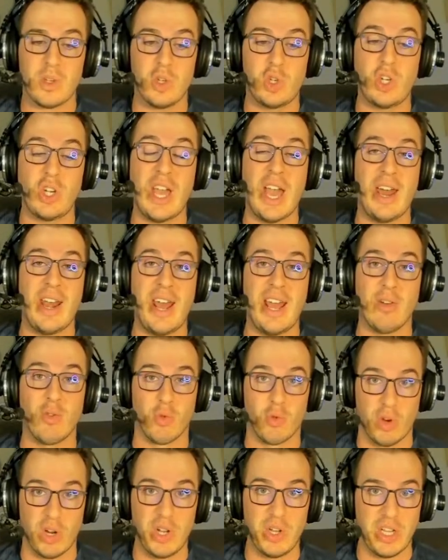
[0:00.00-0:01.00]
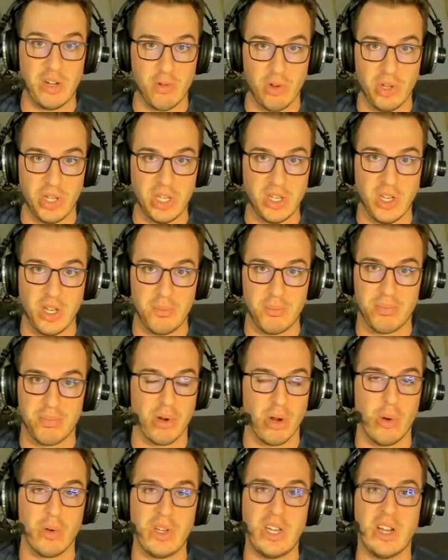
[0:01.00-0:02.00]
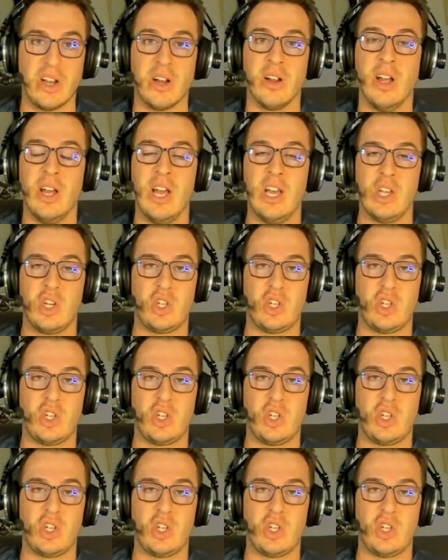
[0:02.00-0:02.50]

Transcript: She had a really, really good pro year.